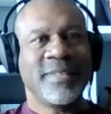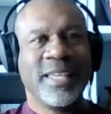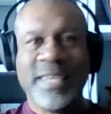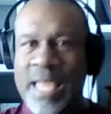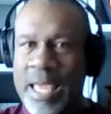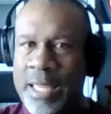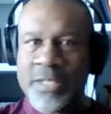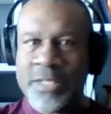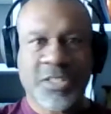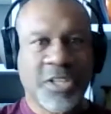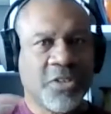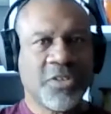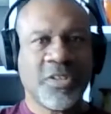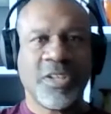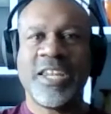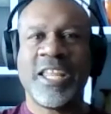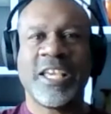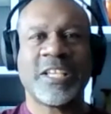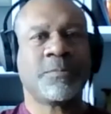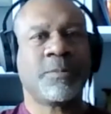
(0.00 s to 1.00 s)
And now let's get to
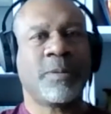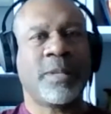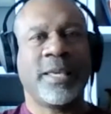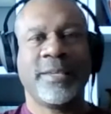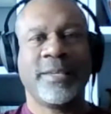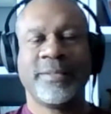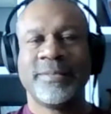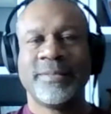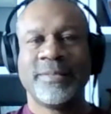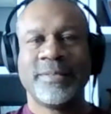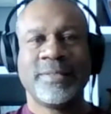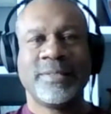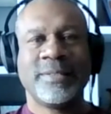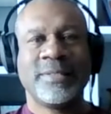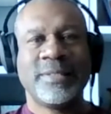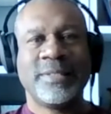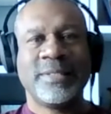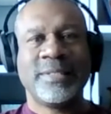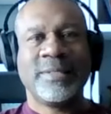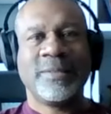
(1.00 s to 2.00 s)
the next play.
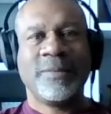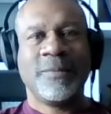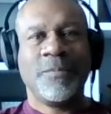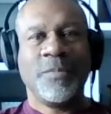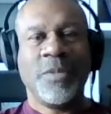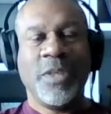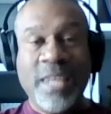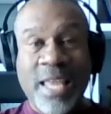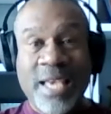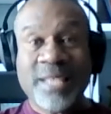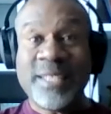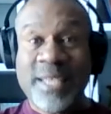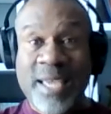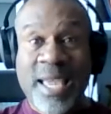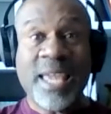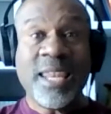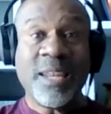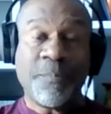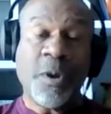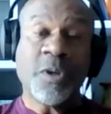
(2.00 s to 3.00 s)
And that's the
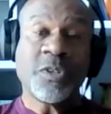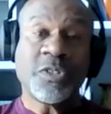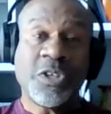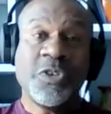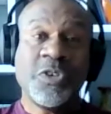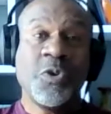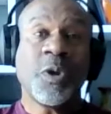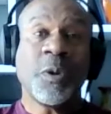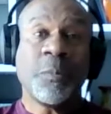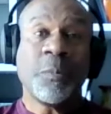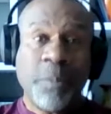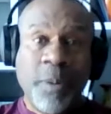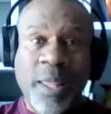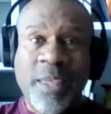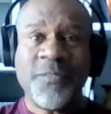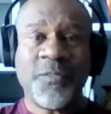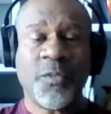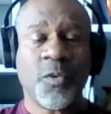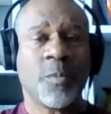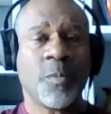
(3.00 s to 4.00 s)
kind of person you could play
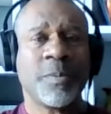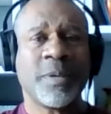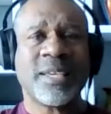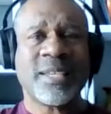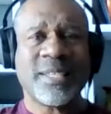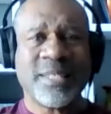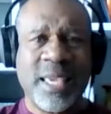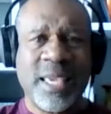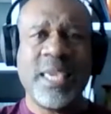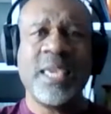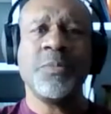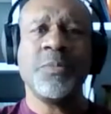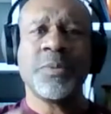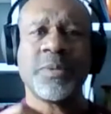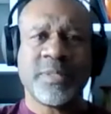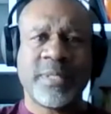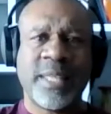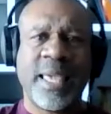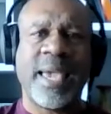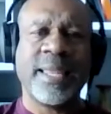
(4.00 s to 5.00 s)
for because he
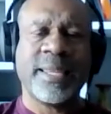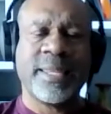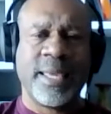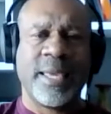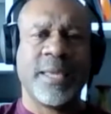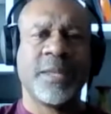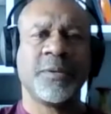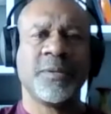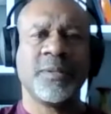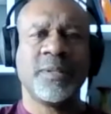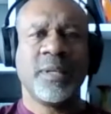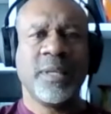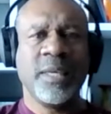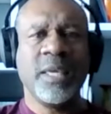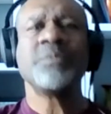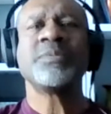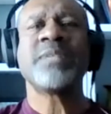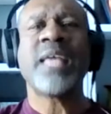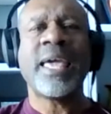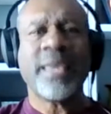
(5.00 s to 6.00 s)
was that kind of
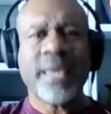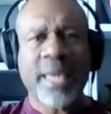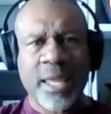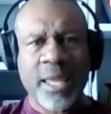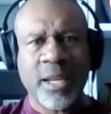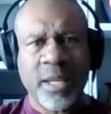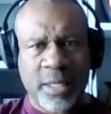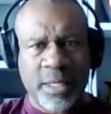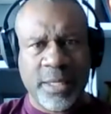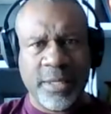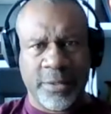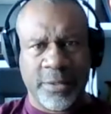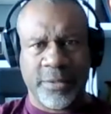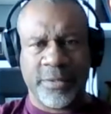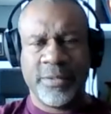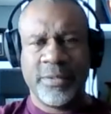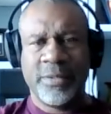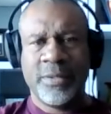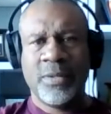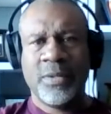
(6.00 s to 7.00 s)
leader.
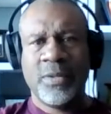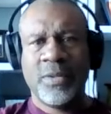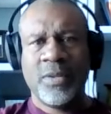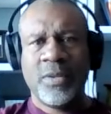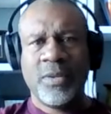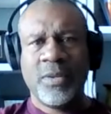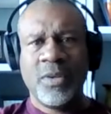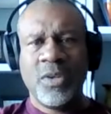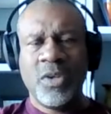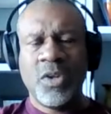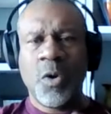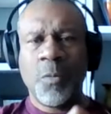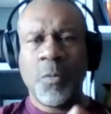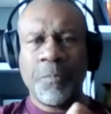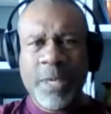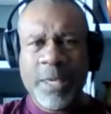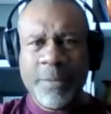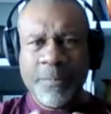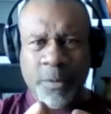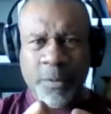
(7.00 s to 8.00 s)
Mm-hmm.
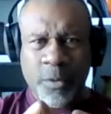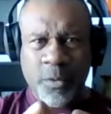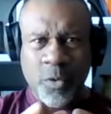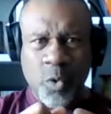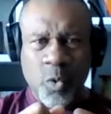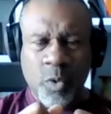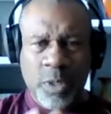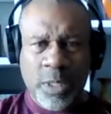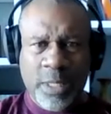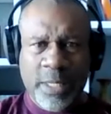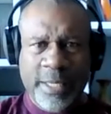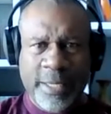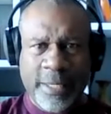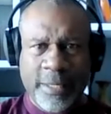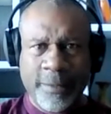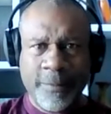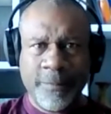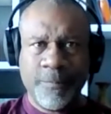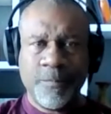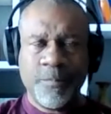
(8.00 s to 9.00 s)
People who
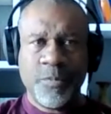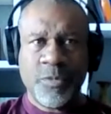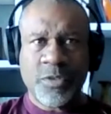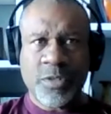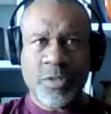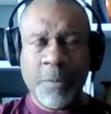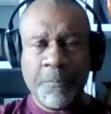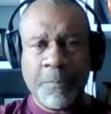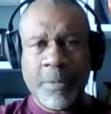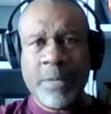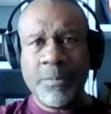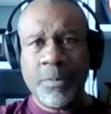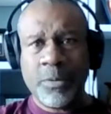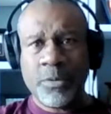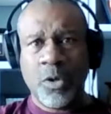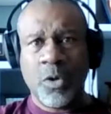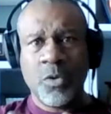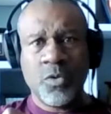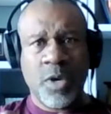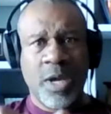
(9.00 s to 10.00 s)
lead, some people
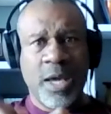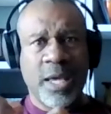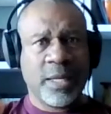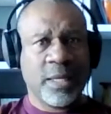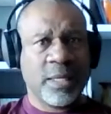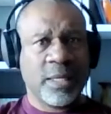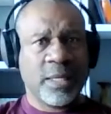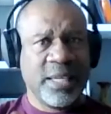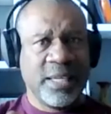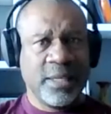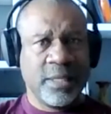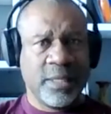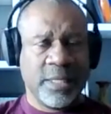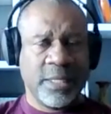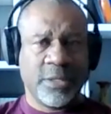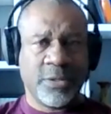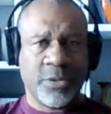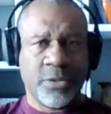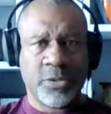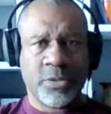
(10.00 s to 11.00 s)
don't know how to lead
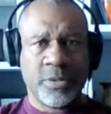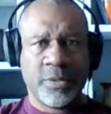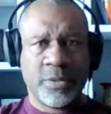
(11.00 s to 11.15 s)
leaders.